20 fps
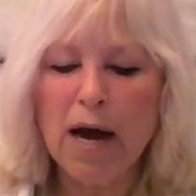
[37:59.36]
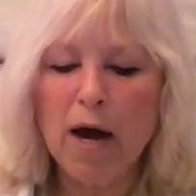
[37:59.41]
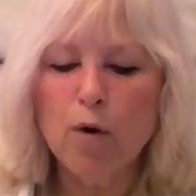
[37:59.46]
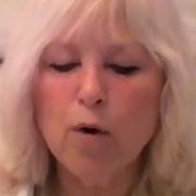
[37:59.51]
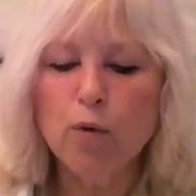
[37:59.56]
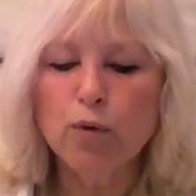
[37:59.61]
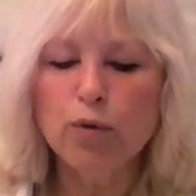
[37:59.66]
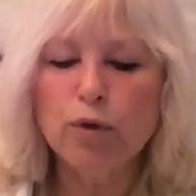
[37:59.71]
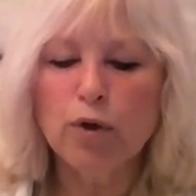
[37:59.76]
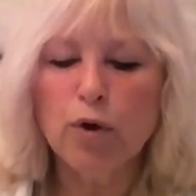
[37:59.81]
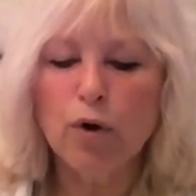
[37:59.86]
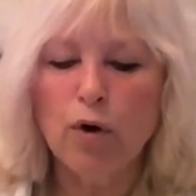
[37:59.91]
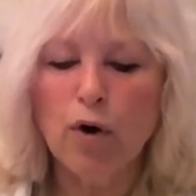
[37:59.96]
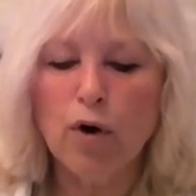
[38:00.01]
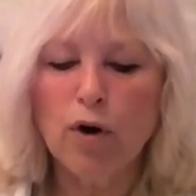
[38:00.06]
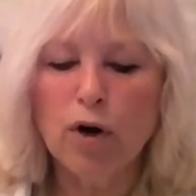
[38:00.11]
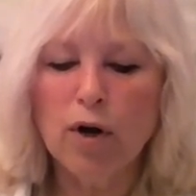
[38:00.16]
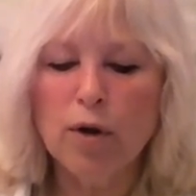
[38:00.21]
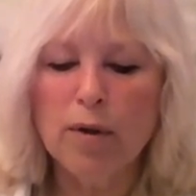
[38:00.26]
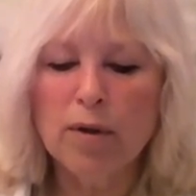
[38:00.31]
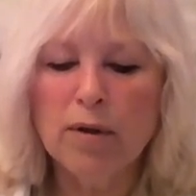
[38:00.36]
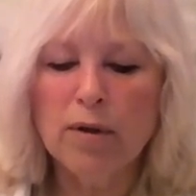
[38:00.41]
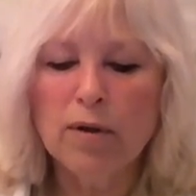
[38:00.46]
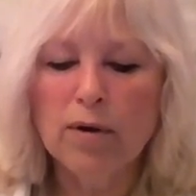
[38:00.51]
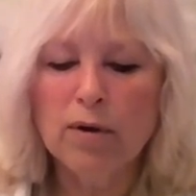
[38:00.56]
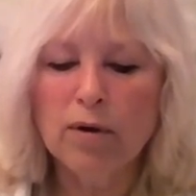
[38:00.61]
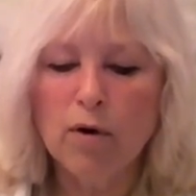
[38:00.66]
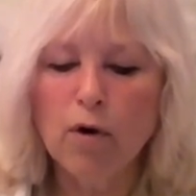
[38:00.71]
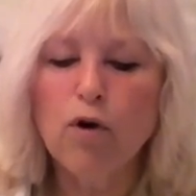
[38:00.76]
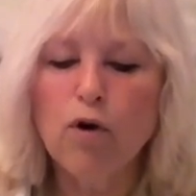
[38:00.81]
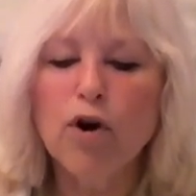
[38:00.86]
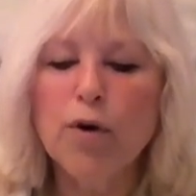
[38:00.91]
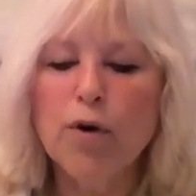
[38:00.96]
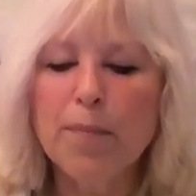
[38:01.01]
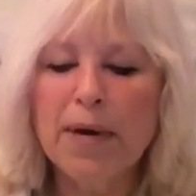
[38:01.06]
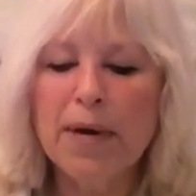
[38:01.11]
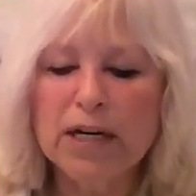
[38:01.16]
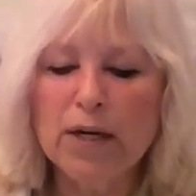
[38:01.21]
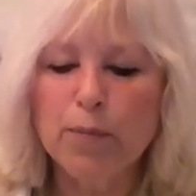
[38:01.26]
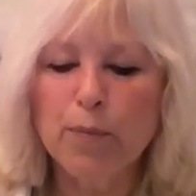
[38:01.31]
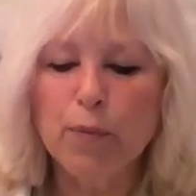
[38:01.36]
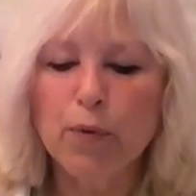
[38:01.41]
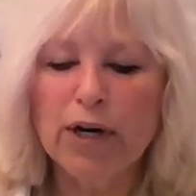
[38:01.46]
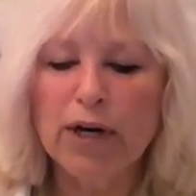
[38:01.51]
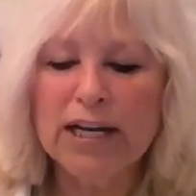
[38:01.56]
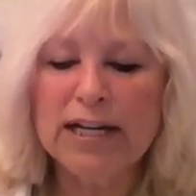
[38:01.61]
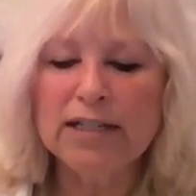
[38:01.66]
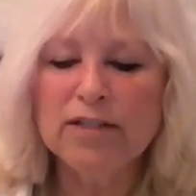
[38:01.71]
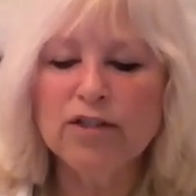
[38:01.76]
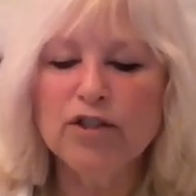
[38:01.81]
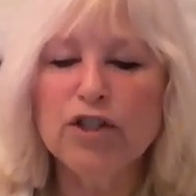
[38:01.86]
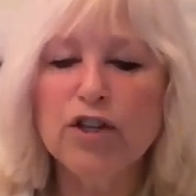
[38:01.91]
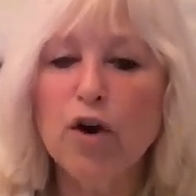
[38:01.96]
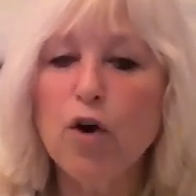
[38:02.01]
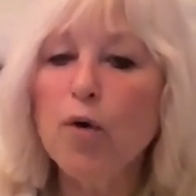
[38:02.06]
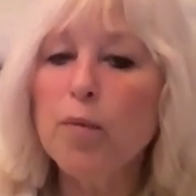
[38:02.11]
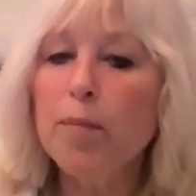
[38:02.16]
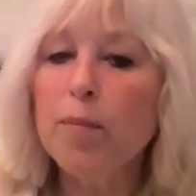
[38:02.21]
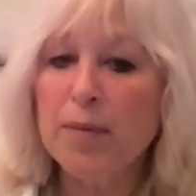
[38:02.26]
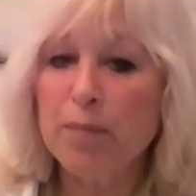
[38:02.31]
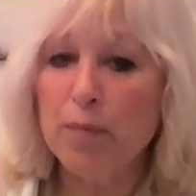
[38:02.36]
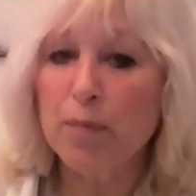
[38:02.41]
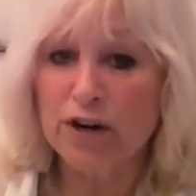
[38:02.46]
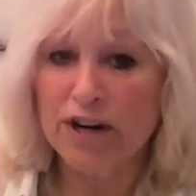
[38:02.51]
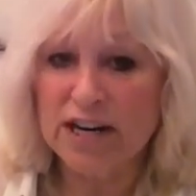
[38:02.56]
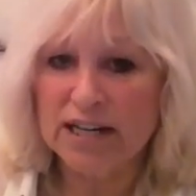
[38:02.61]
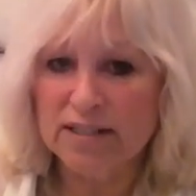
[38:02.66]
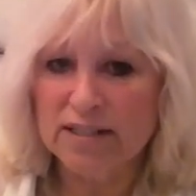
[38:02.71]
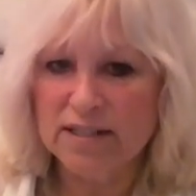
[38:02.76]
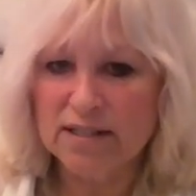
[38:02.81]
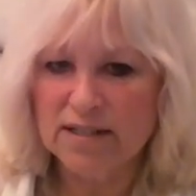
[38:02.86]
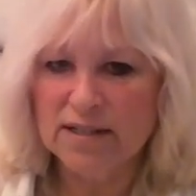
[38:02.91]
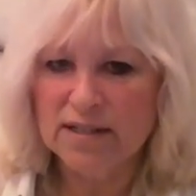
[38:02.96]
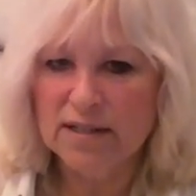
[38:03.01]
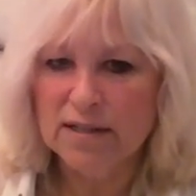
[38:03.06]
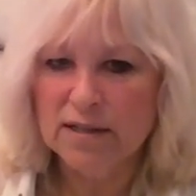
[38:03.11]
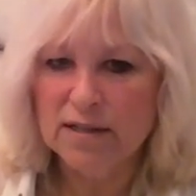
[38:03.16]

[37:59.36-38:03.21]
out all or manipulate your memories.